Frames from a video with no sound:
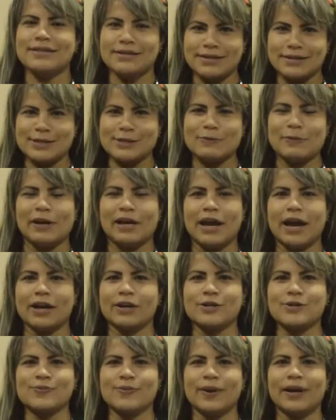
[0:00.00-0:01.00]
this is
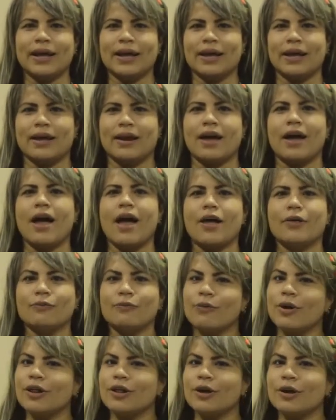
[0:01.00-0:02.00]
Milagros Balaguera
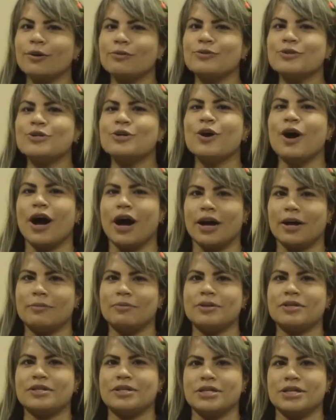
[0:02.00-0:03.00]
and welcome to
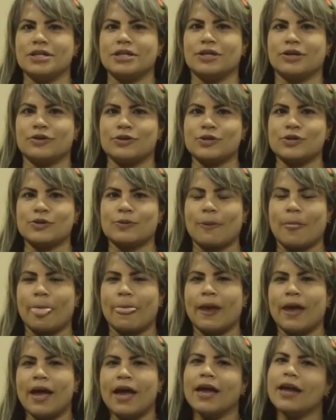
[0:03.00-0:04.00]
IPT News.
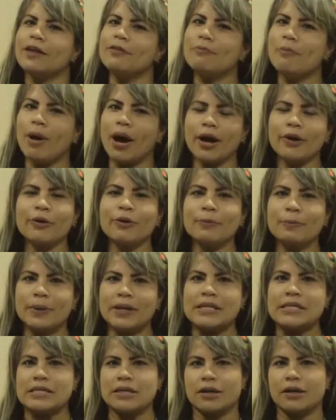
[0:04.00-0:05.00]

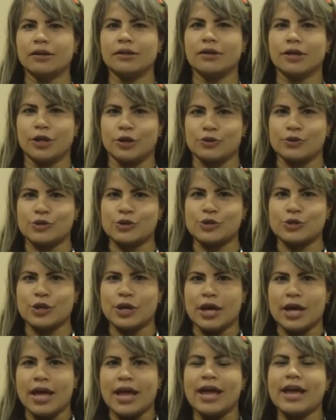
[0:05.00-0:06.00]
Environmental news.
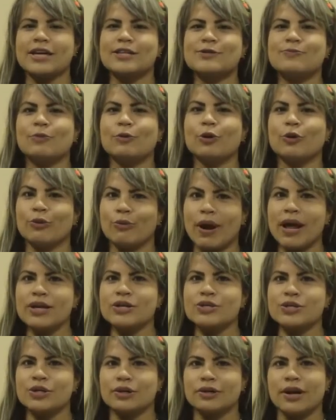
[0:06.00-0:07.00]

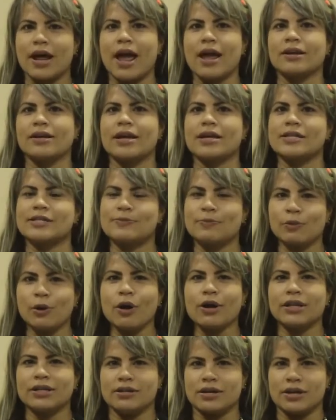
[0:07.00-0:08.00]
Exploration and
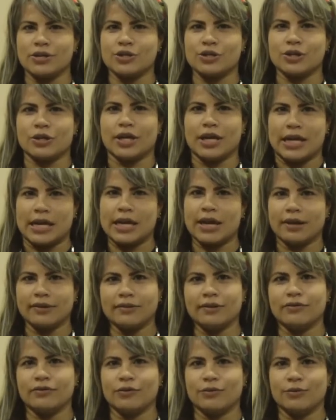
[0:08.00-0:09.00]
exploitation in
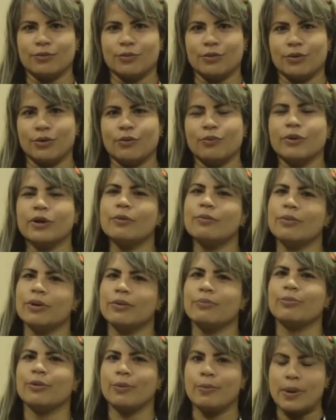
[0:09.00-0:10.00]
Catatumbo will be
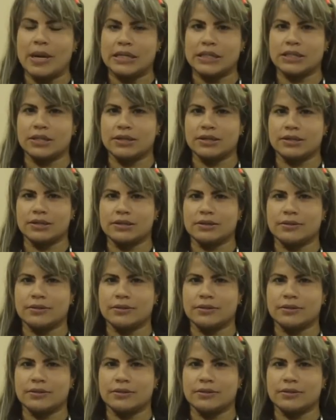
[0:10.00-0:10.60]
prevented.